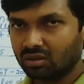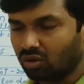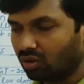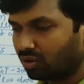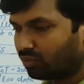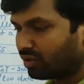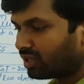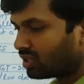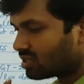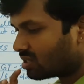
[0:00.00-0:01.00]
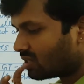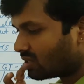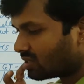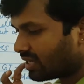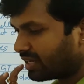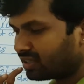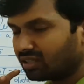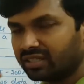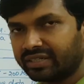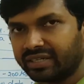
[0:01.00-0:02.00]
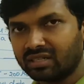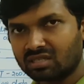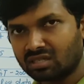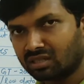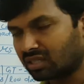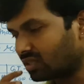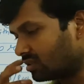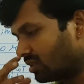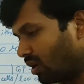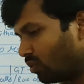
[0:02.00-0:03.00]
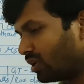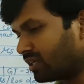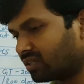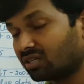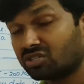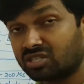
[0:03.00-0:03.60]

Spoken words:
or when it's sharing the details in the downlink